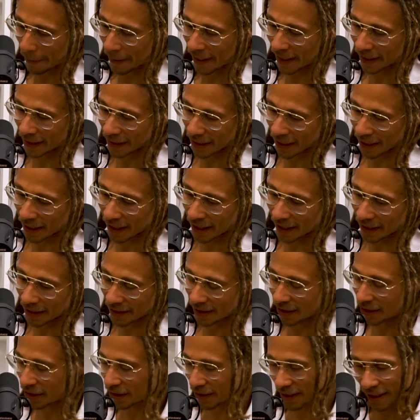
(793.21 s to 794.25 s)
And that, you
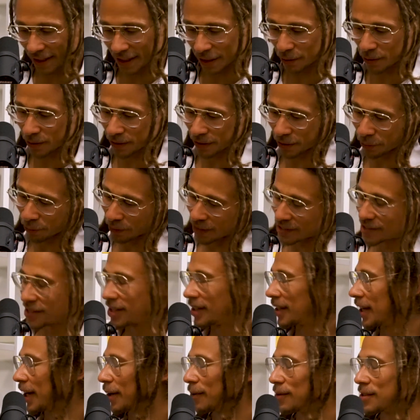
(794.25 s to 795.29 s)
know, like, the rest
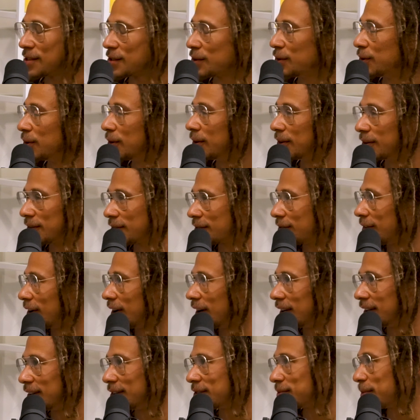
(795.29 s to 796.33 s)
of the night was cool, it was
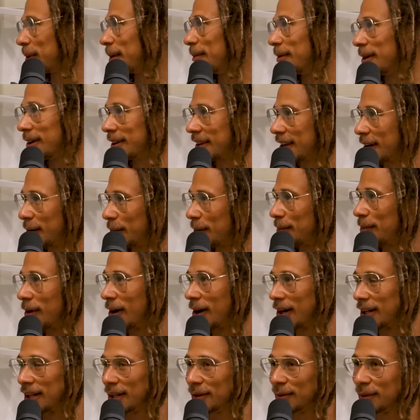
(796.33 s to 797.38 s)
fun, it was my birthday, we
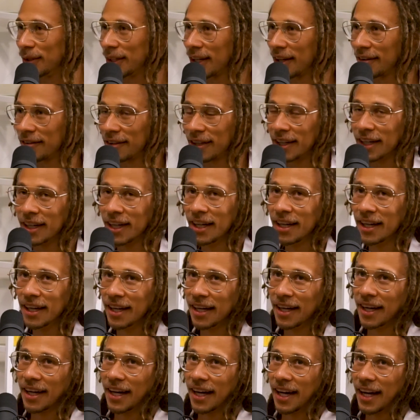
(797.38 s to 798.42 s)
partied, whatever.
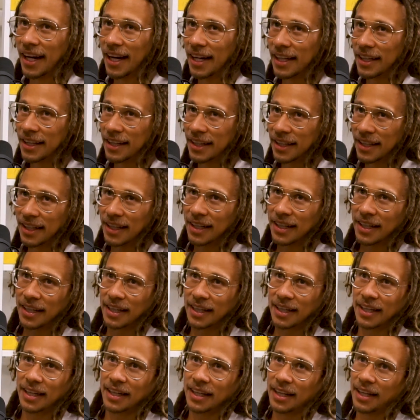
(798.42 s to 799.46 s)
And
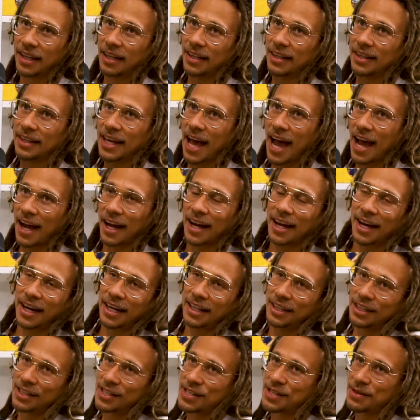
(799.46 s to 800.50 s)
that
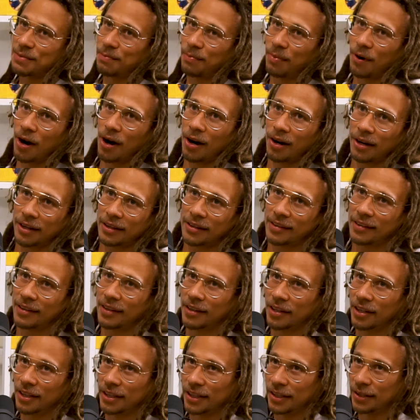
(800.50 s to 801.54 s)
kind of sparked
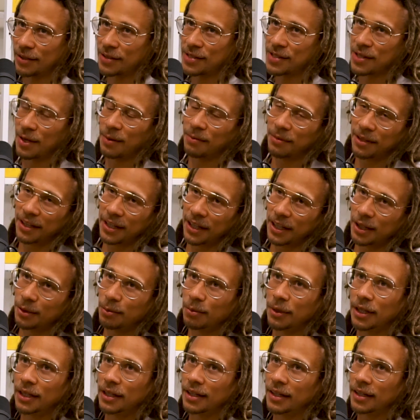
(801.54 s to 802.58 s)
a little something in
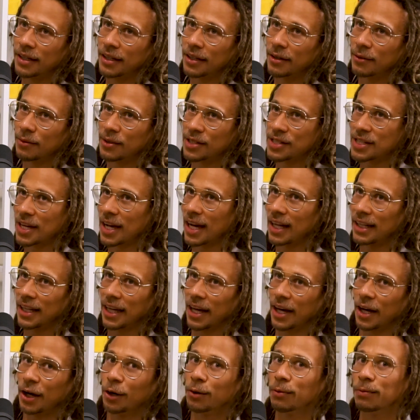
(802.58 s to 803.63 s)
me, which kind
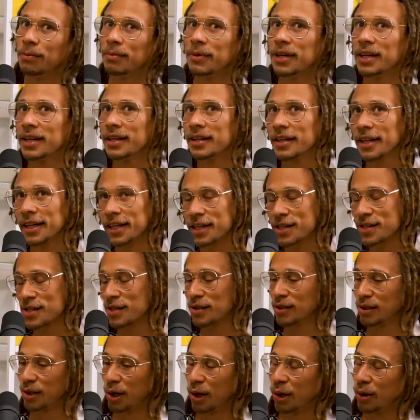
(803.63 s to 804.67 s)
of helped me, like,
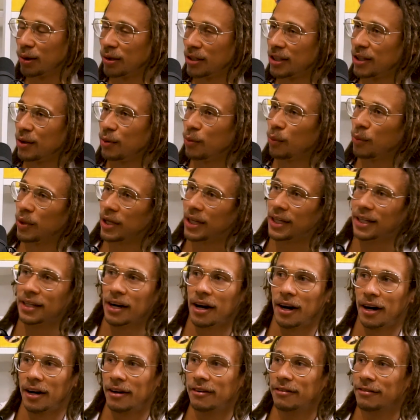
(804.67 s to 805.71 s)
slowly wean
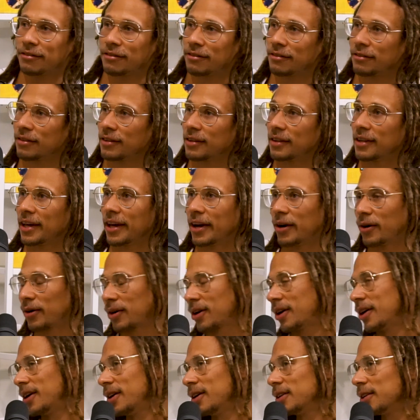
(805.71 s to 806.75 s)
off the
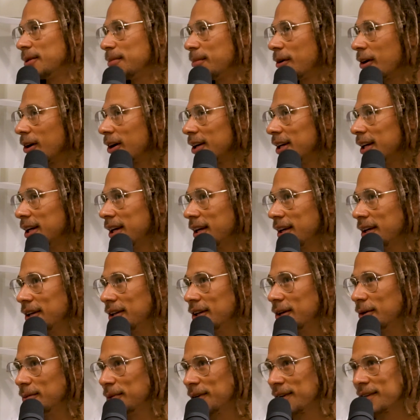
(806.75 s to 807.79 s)
alcohol and the partying, you
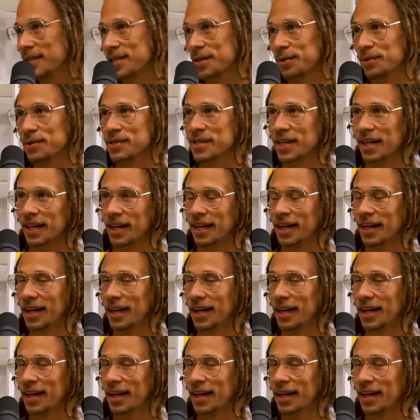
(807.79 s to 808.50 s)
know, because it was like,